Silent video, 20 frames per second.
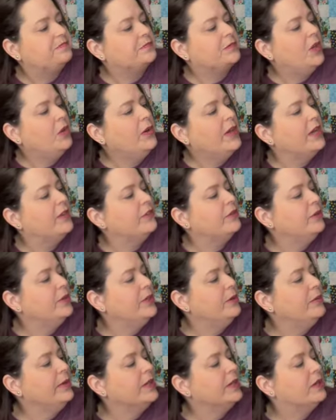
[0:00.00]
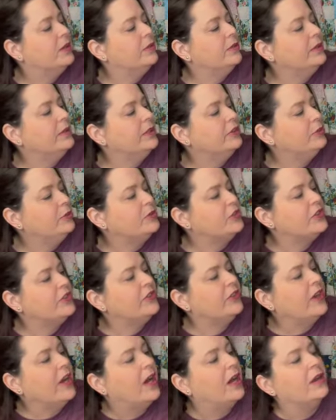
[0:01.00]
Okay, so here we go. Here's what
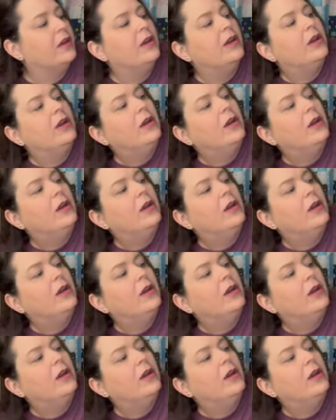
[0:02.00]
she's got.